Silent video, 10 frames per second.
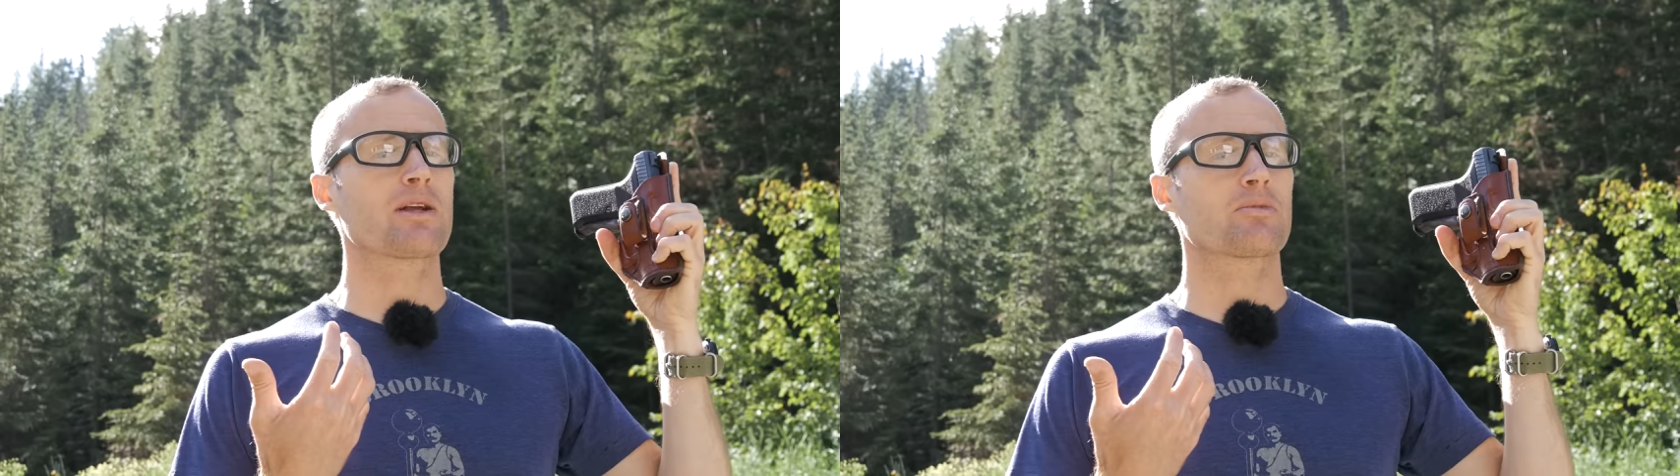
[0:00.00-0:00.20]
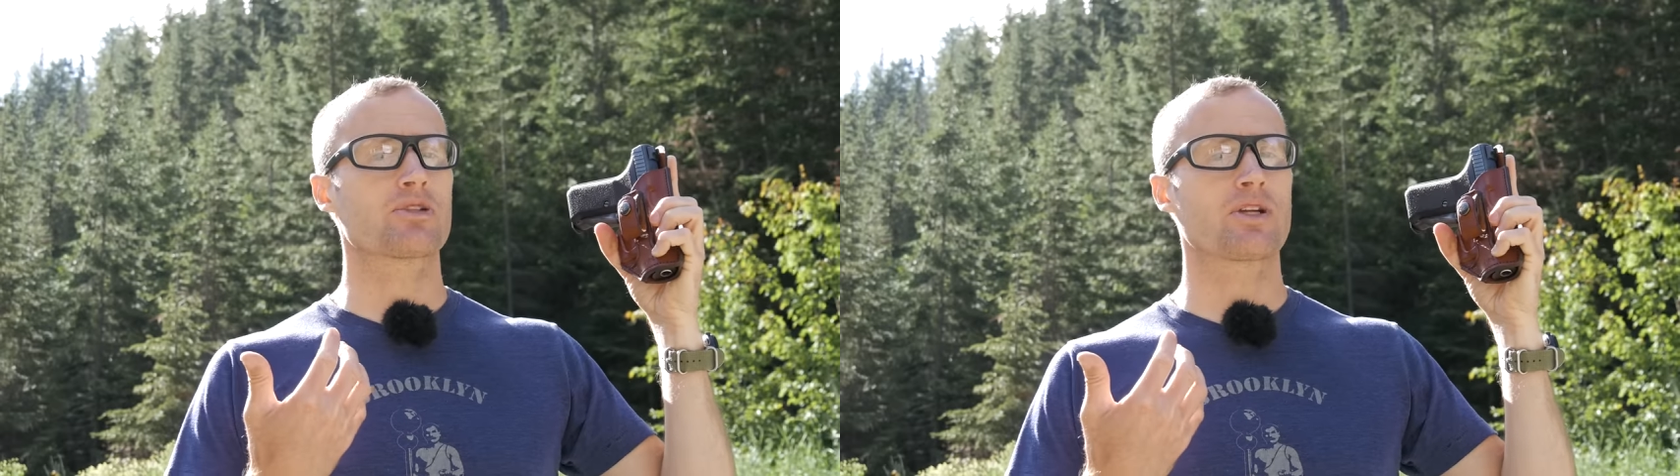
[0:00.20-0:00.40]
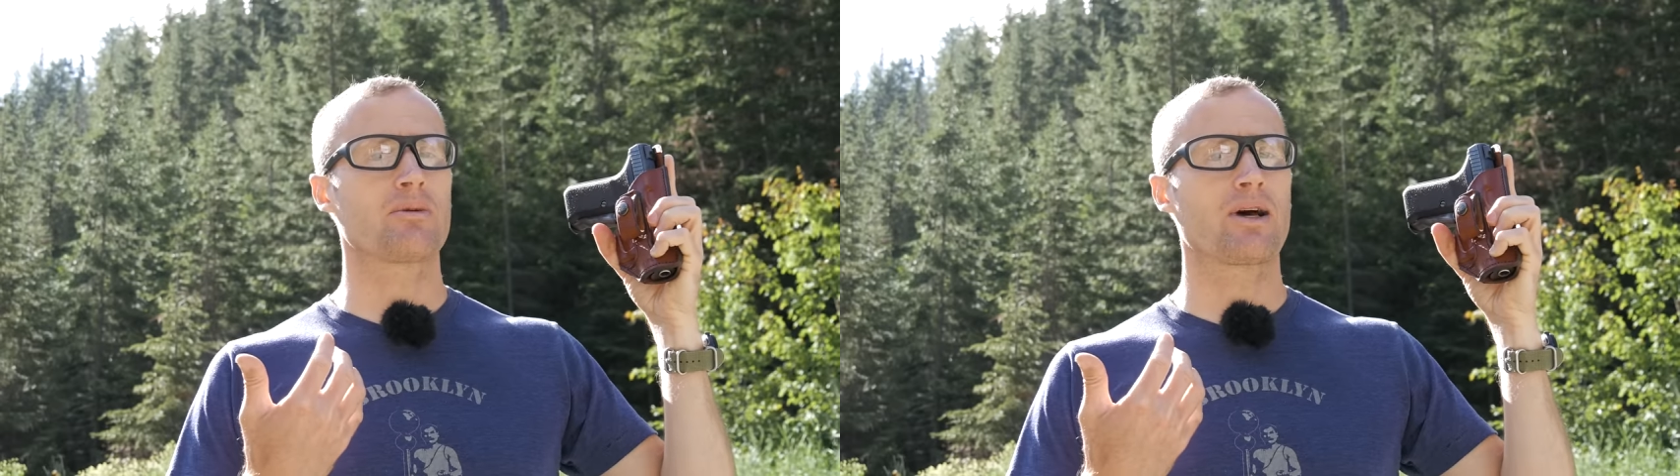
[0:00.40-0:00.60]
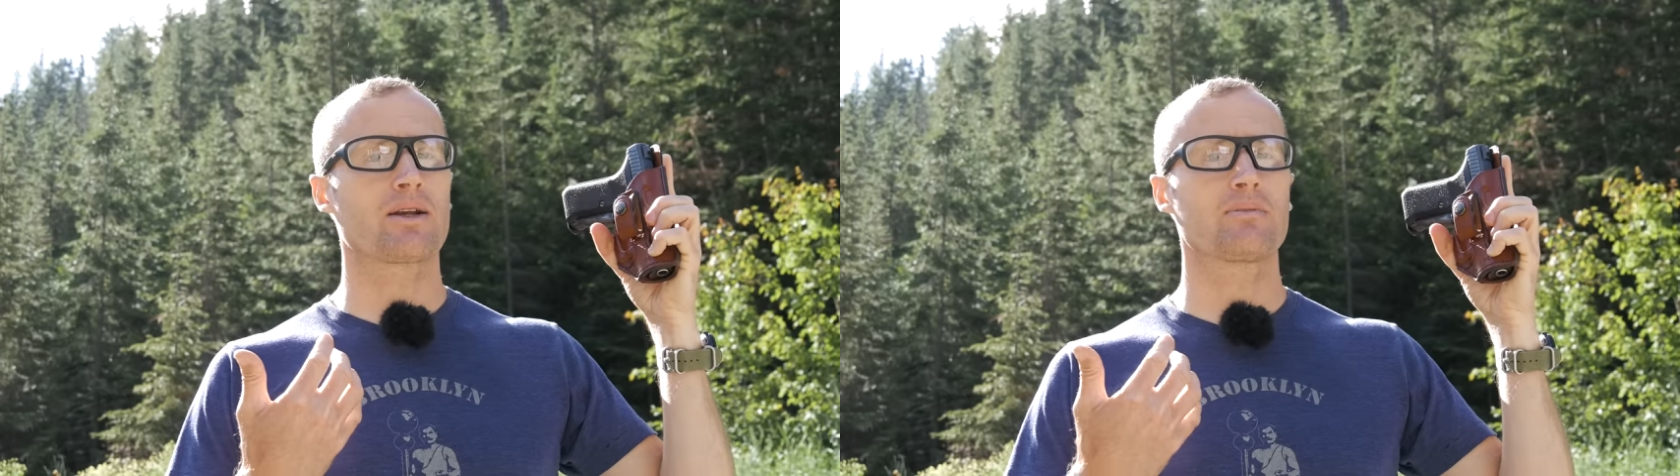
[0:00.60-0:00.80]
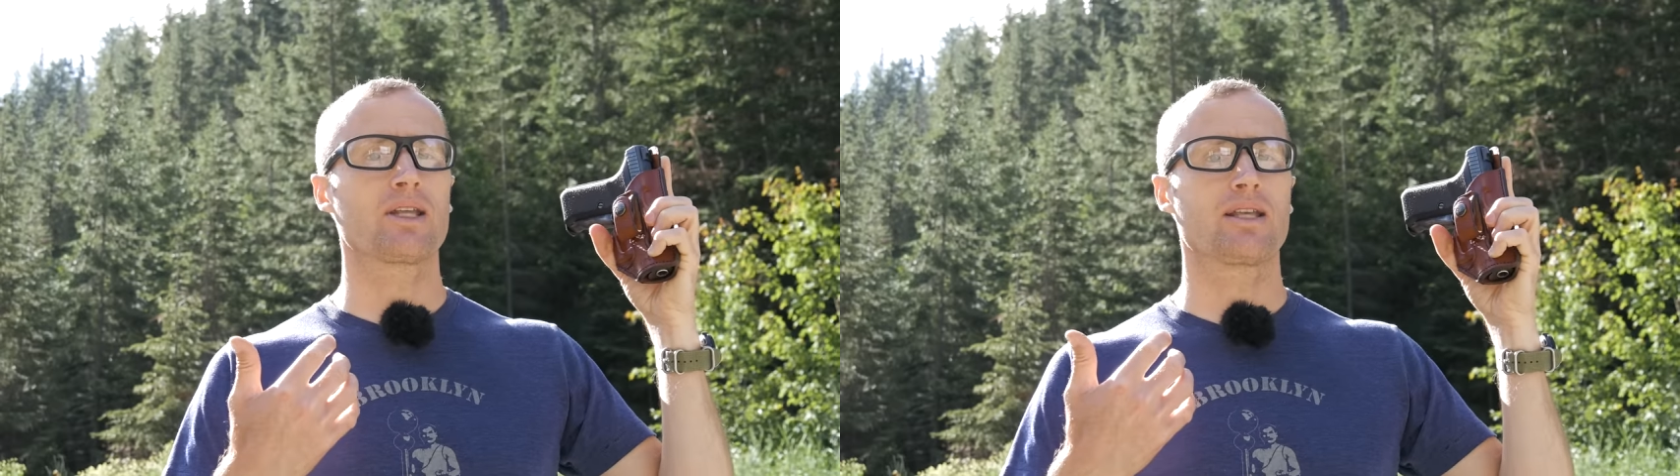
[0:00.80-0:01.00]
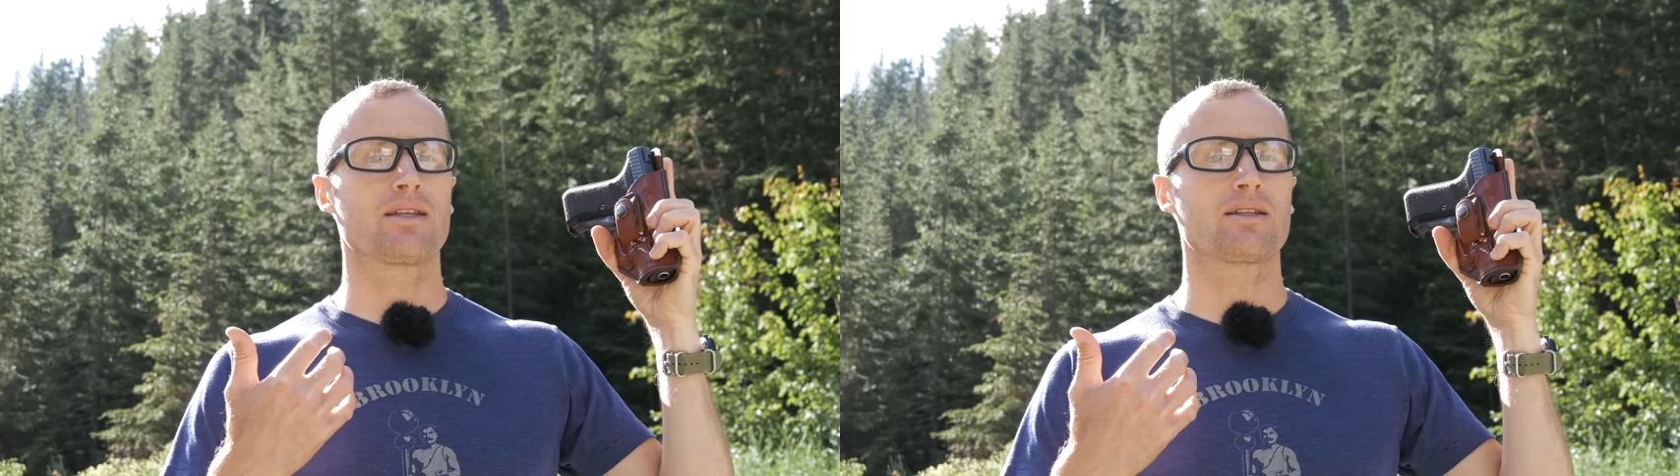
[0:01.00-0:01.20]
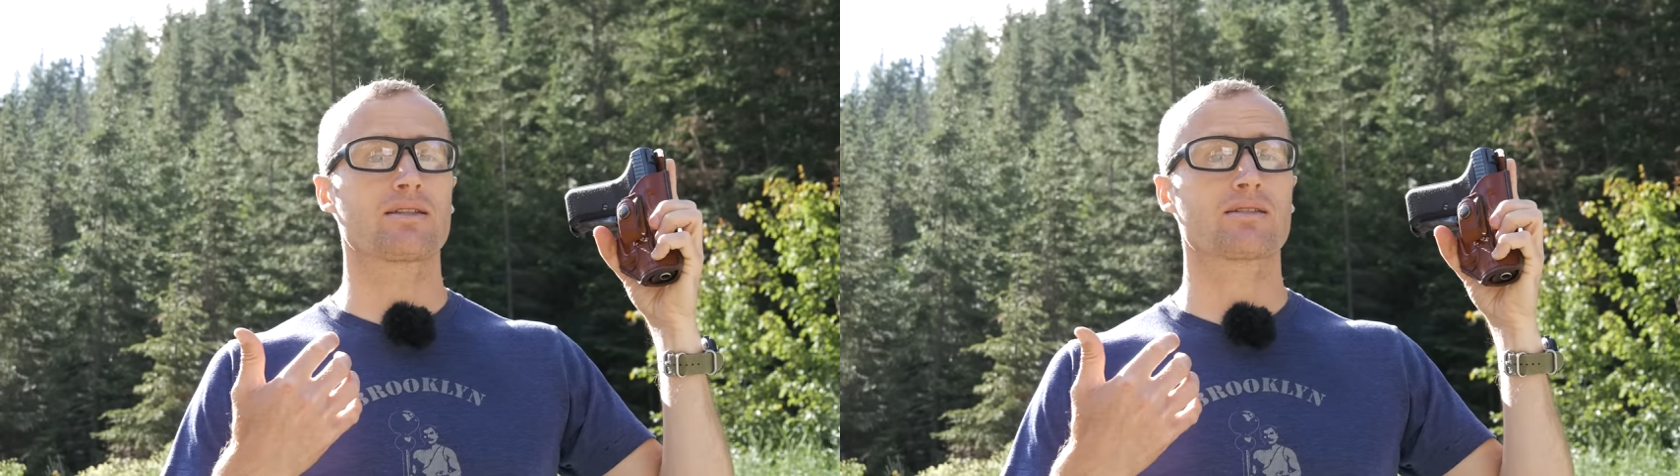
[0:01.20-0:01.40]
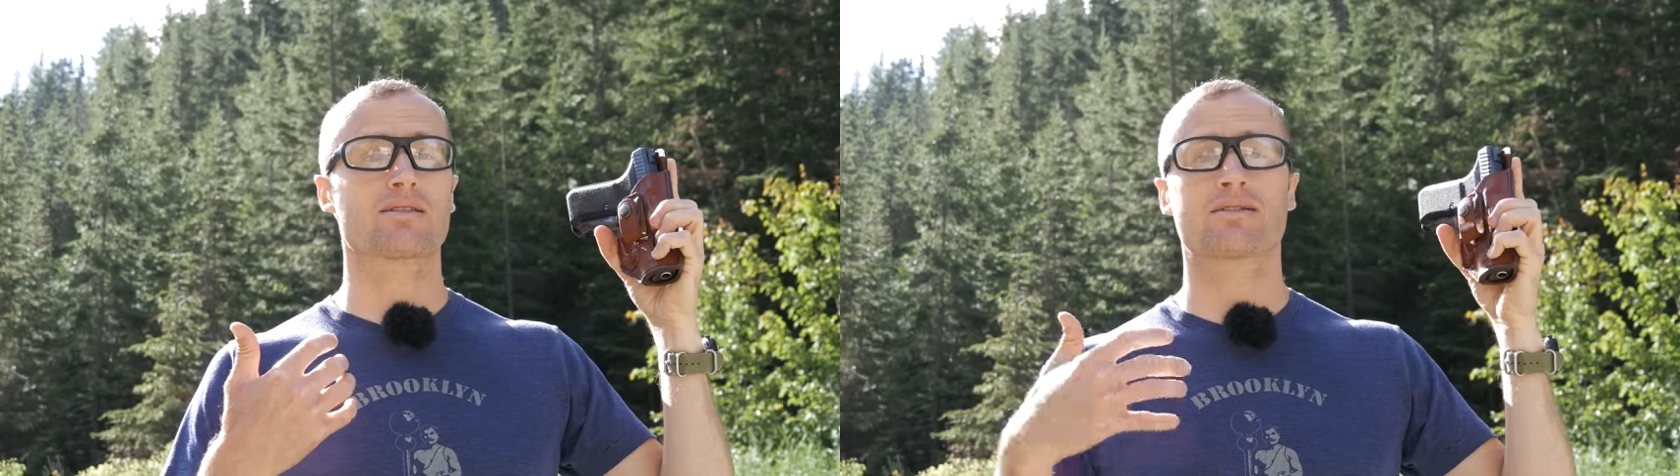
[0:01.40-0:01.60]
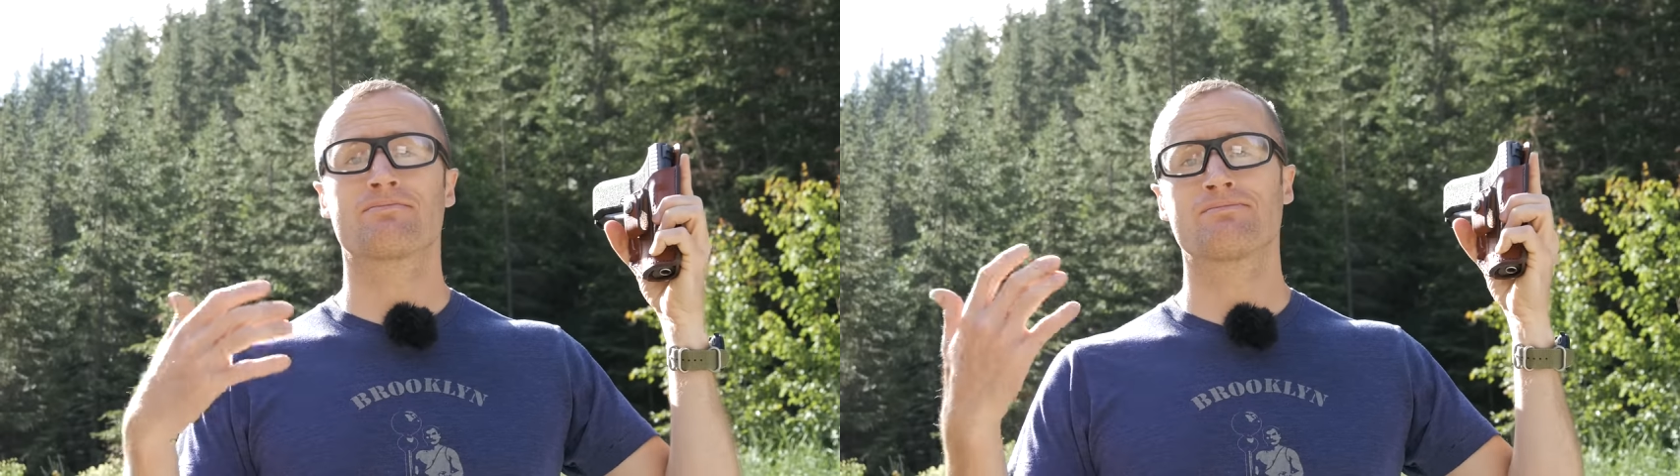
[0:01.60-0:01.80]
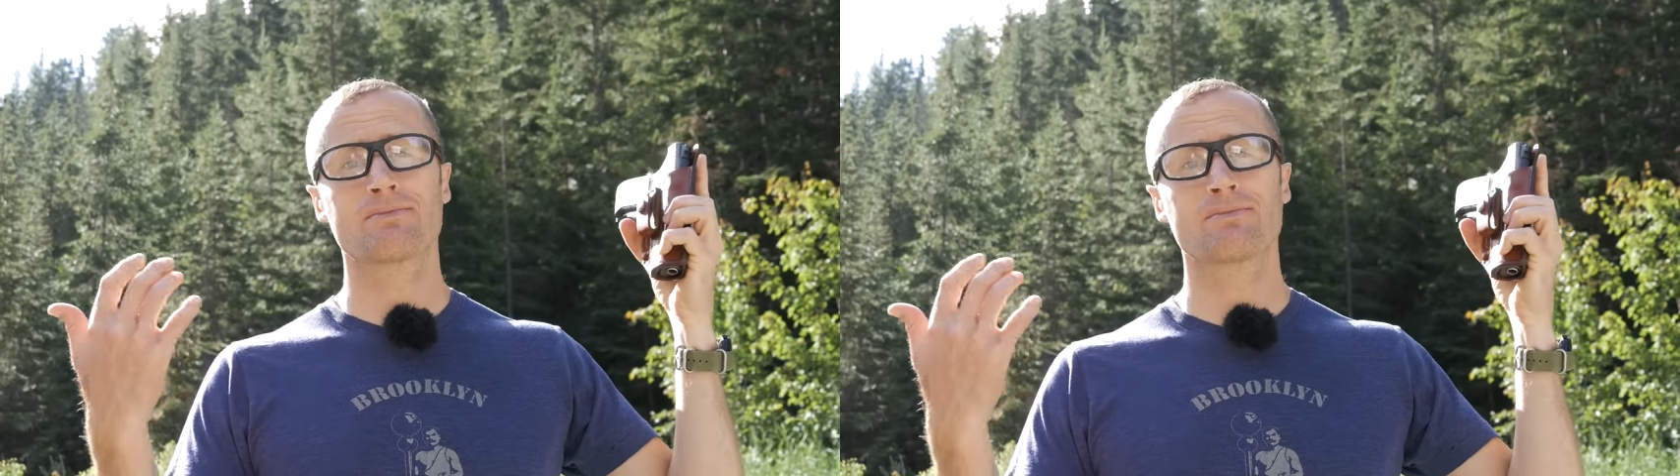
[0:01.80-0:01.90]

appreciate about them is